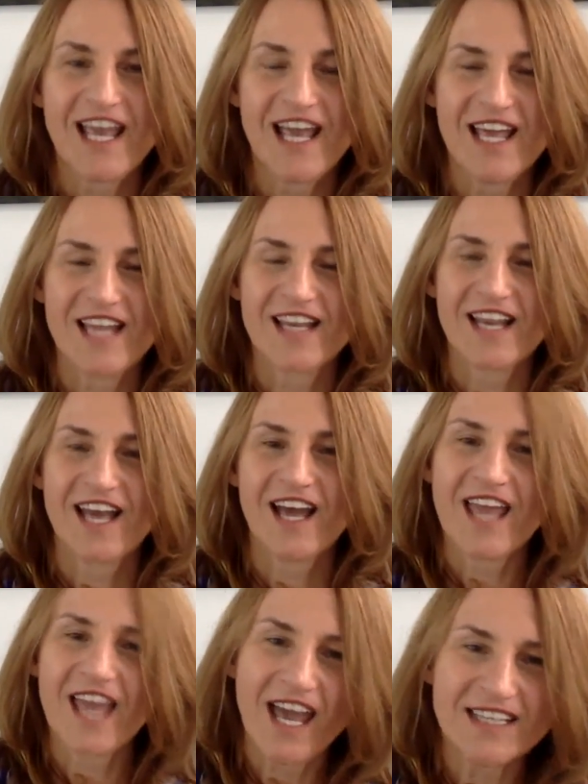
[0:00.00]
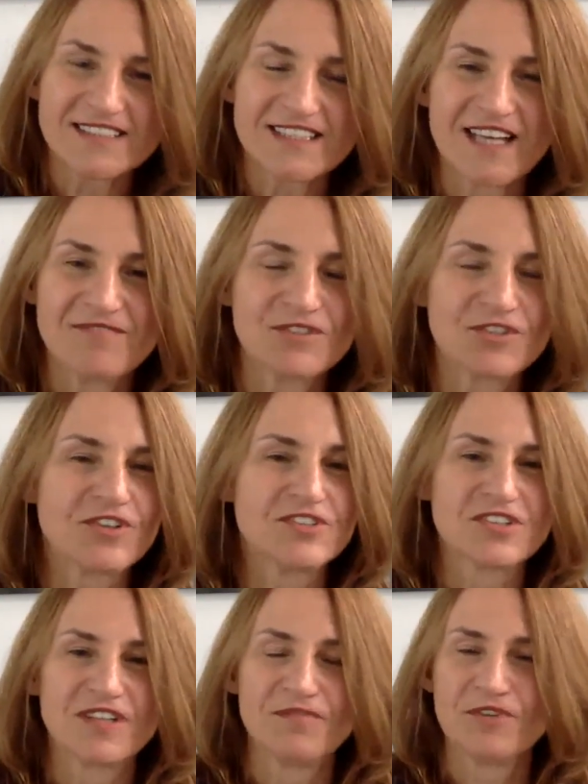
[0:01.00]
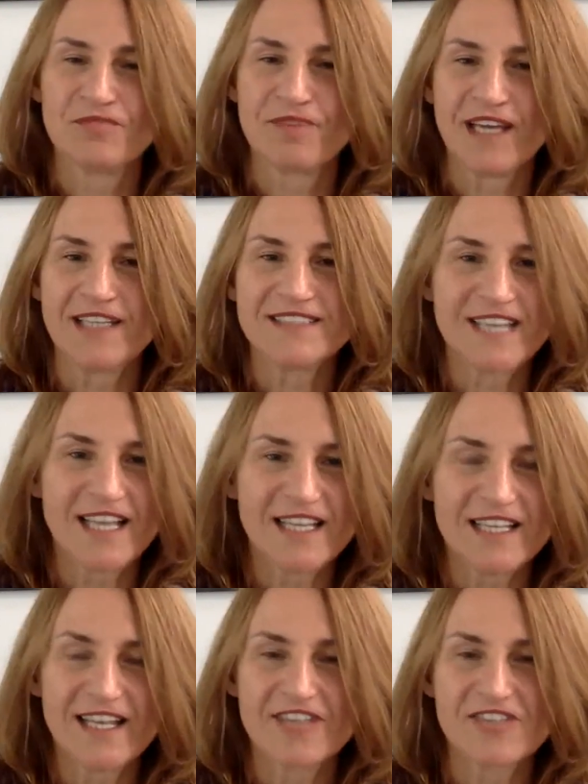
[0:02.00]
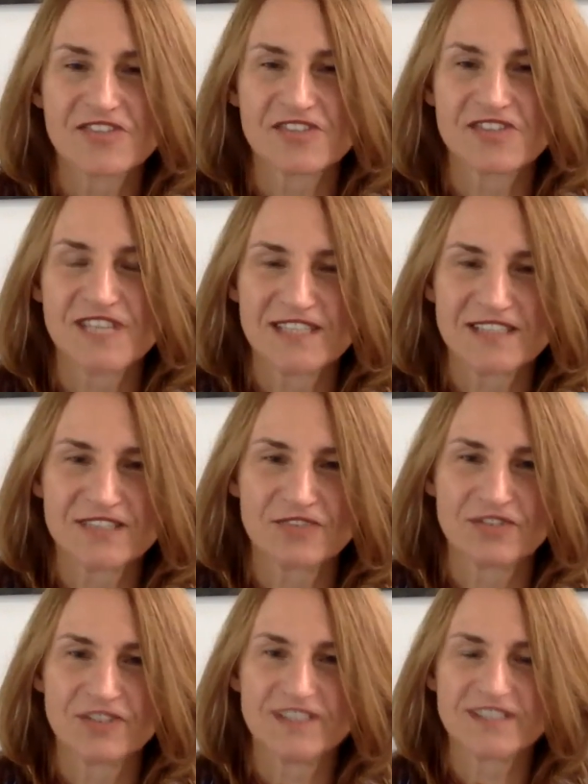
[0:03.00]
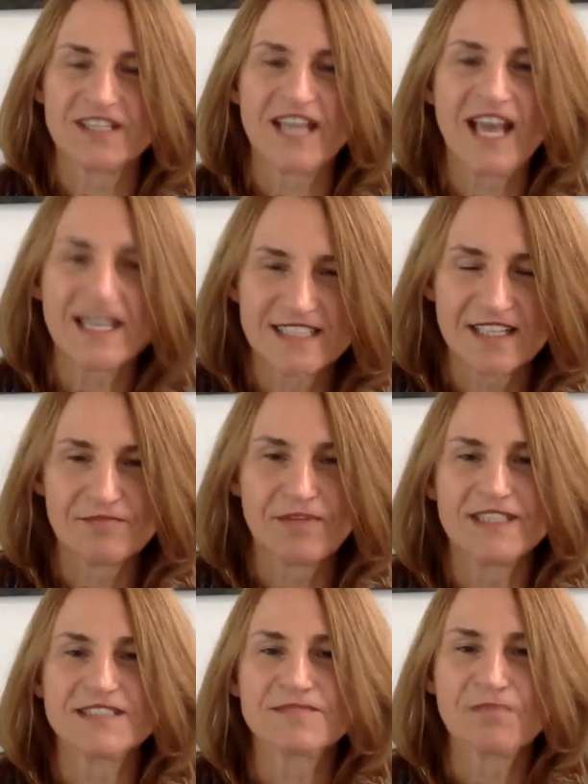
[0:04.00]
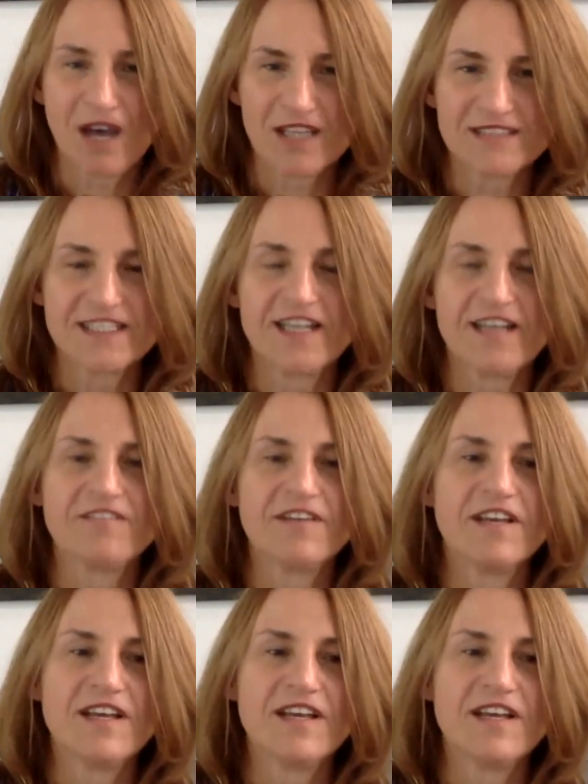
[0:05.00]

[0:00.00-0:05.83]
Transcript: And I asked them to contribute by telling their success stories, an asset-based positive